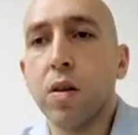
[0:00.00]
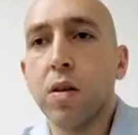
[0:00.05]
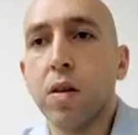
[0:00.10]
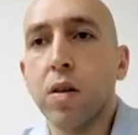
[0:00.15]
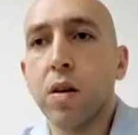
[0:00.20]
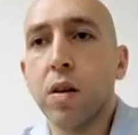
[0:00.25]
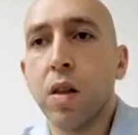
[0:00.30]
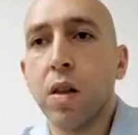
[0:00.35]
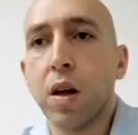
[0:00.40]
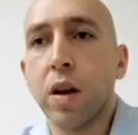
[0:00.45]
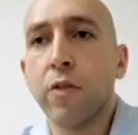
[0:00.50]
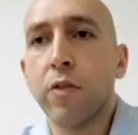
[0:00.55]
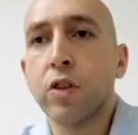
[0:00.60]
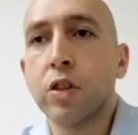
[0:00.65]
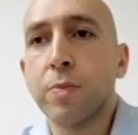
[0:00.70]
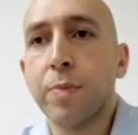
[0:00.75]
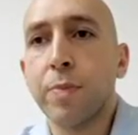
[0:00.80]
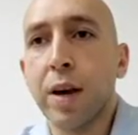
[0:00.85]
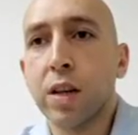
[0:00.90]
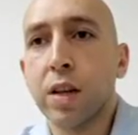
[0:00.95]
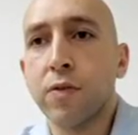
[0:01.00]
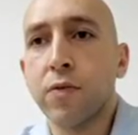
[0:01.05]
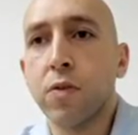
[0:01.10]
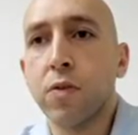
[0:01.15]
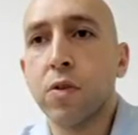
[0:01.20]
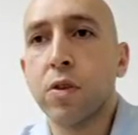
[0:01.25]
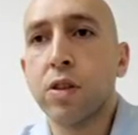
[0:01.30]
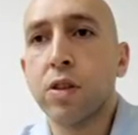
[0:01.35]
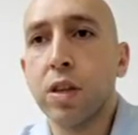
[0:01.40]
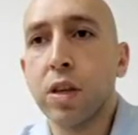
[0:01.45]
a lot of respect
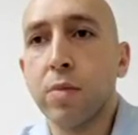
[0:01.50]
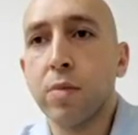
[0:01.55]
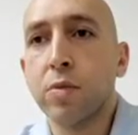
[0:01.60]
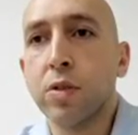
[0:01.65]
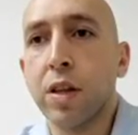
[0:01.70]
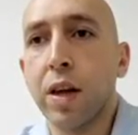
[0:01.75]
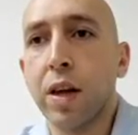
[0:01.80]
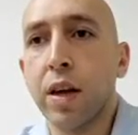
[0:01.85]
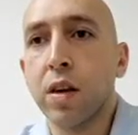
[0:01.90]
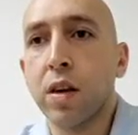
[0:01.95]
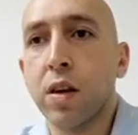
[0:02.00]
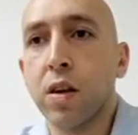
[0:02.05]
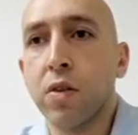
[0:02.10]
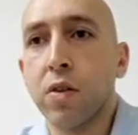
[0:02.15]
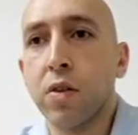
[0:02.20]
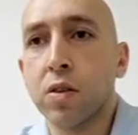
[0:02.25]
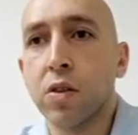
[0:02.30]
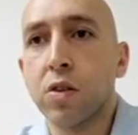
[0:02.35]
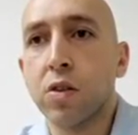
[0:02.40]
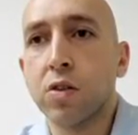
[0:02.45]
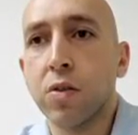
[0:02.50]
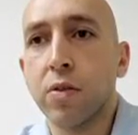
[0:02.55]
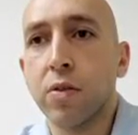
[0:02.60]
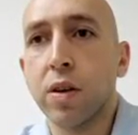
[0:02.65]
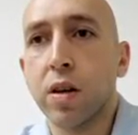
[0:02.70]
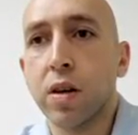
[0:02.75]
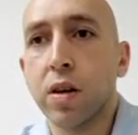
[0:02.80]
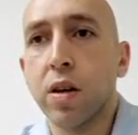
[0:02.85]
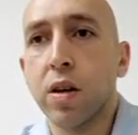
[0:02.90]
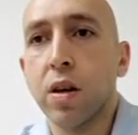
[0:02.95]
for teams like EOS Costa
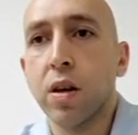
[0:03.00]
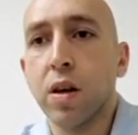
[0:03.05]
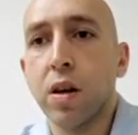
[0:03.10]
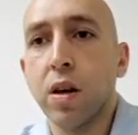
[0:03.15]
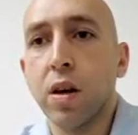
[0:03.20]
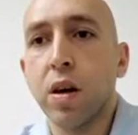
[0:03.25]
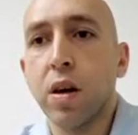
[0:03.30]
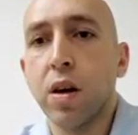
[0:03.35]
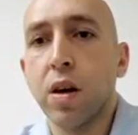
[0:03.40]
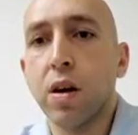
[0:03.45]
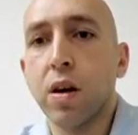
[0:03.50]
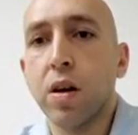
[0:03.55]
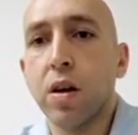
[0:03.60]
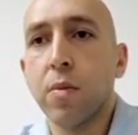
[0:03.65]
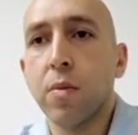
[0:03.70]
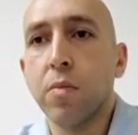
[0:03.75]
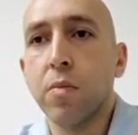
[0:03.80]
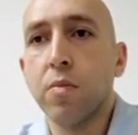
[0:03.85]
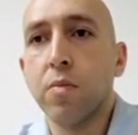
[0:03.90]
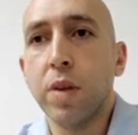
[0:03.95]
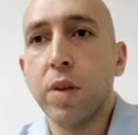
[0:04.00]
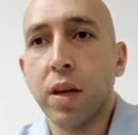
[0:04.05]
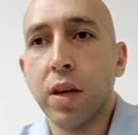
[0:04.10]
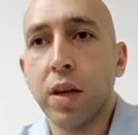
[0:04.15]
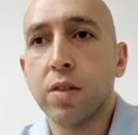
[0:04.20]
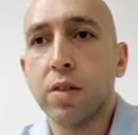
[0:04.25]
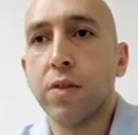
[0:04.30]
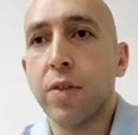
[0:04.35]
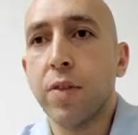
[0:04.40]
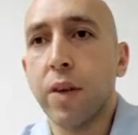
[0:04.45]
Rica
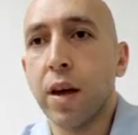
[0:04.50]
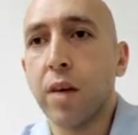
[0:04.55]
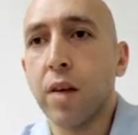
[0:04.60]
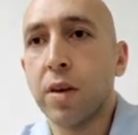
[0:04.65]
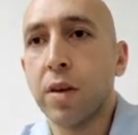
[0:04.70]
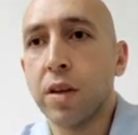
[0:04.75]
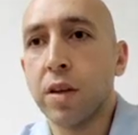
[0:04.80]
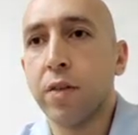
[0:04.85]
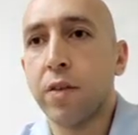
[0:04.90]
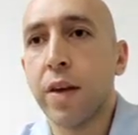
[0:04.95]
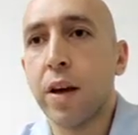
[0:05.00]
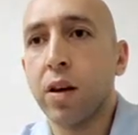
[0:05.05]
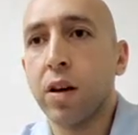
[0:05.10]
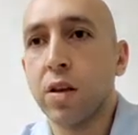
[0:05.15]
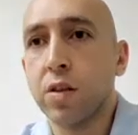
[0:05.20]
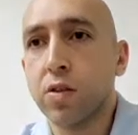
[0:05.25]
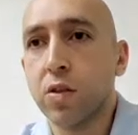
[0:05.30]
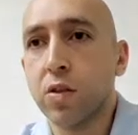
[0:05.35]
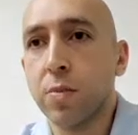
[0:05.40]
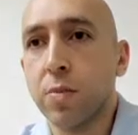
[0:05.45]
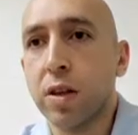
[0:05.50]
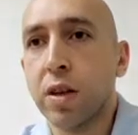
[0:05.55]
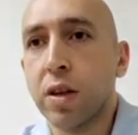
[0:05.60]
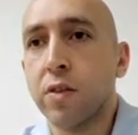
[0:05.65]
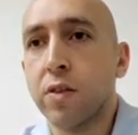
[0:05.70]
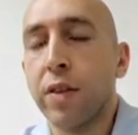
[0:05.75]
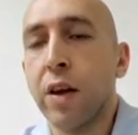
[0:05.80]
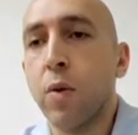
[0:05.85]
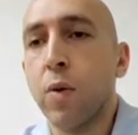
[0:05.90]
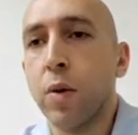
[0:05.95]
because of that hustle, because
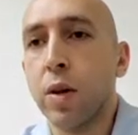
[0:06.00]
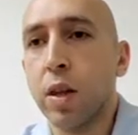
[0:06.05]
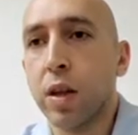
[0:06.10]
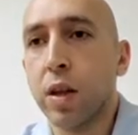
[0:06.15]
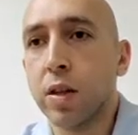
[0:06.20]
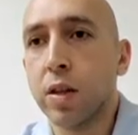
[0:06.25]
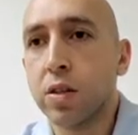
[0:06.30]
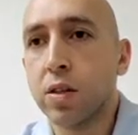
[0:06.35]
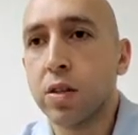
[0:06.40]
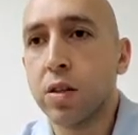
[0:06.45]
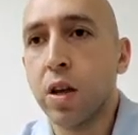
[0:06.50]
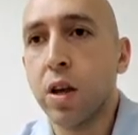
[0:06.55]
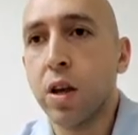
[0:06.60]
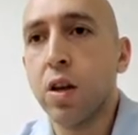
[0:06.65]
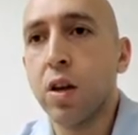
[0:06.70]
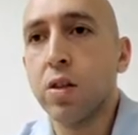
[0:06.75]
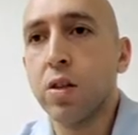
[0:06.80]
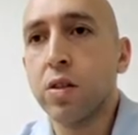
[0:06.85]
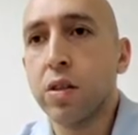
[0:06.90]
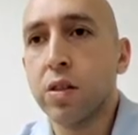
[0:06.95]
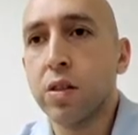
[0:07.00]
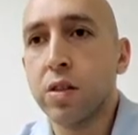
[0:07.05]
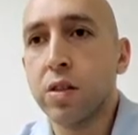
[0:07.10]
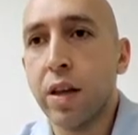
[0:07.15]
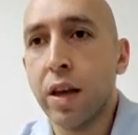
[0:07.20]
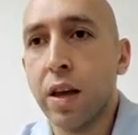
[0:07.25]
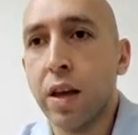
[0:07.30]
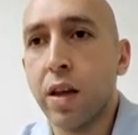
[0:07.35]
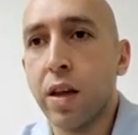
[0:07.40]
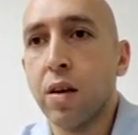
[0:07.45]
of that willingness to
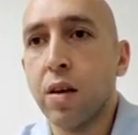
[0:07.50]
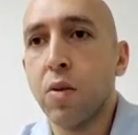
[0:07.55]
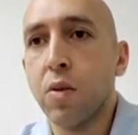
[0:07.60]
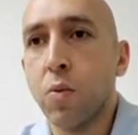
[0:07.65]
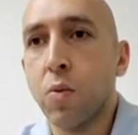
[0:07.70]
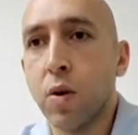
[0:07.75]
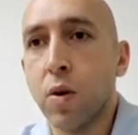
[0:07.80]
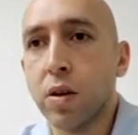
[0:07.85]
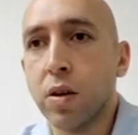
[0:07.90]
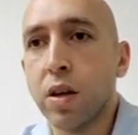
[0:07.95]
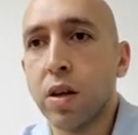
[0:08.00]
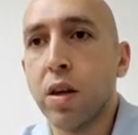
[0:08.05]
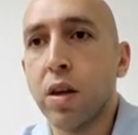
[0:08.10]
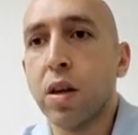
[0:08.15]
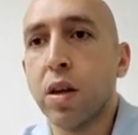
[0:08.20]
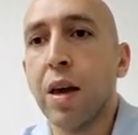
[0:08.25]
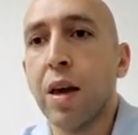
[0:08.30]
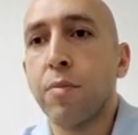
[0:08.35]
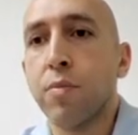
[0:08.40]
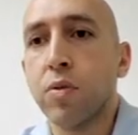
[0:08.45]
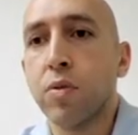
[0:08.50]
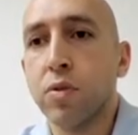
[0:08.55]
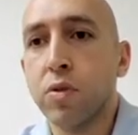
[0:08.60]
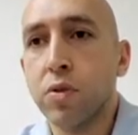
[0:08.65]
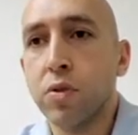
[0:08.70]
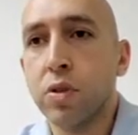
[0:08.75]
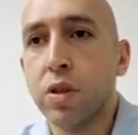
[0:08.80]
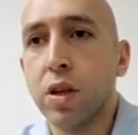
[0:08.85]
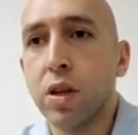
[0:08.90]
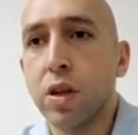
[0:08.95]
stay working and
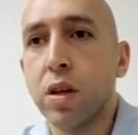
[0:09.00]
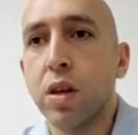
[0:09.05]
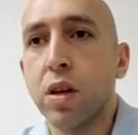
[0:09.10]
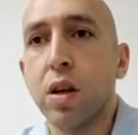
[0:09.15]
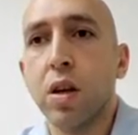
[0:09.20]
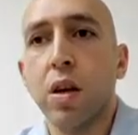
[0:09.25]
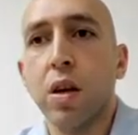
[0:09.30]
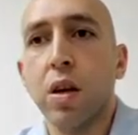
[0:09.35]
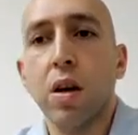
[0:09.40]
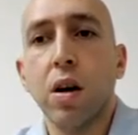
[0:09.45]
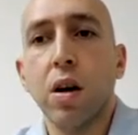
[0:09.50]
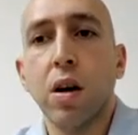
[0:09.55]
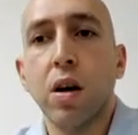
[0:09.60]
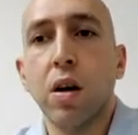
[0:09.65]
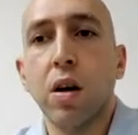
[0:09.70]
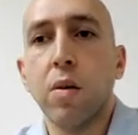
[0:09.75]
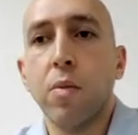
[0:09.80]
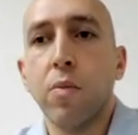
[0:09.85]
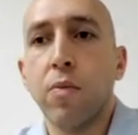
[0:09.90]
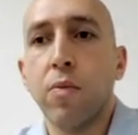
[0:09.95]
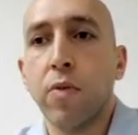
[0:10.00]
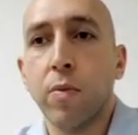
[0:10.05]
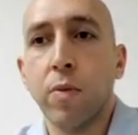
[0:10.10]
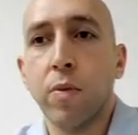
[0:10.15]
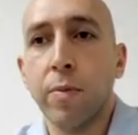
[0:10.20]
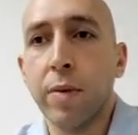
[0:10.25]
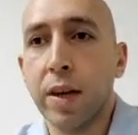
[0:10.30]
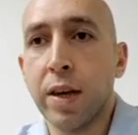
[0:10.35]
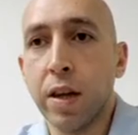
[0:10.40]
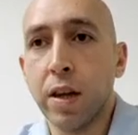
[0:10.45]
producing from
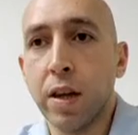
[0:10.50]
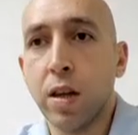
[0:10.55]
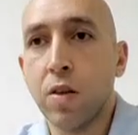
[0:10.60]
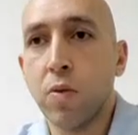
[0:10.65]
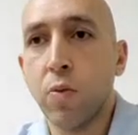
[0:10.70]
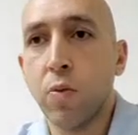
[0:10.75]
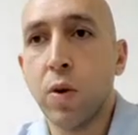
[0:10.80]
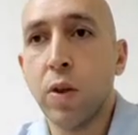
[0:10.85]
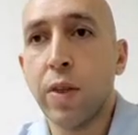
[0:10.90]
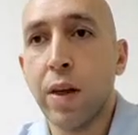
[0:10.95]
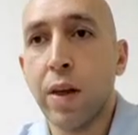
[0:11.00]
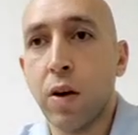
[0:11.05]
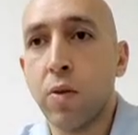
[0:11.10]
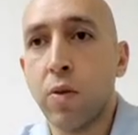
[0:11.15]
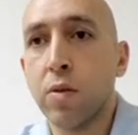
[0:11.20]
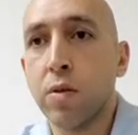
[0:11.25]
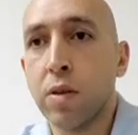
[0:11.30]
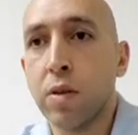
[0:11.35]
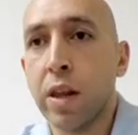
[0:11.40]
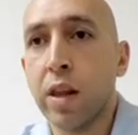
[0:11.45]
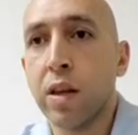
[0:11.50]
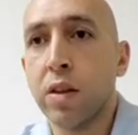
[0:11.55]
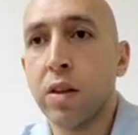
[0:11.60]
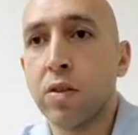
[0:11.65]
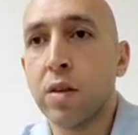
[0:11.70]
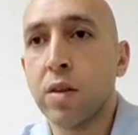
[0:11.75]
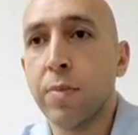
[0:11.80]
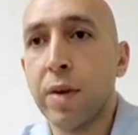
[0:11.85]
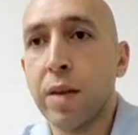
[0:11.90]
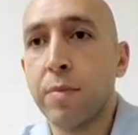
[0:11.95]
the beginning without getting
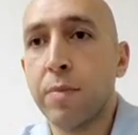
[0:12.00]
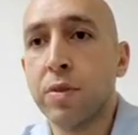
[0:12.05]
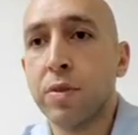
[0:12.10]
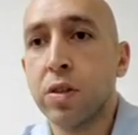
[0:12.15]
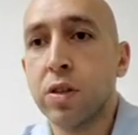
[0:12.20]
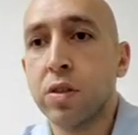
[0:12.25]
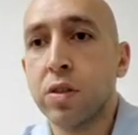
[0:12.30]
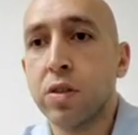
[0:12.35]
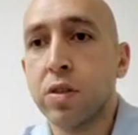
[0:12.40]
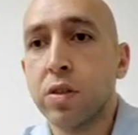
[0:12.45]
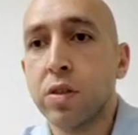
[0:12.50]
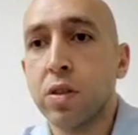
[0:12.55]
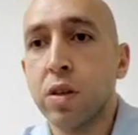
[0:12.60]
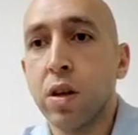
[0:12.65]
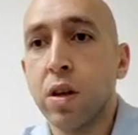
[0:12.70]
into paid positions.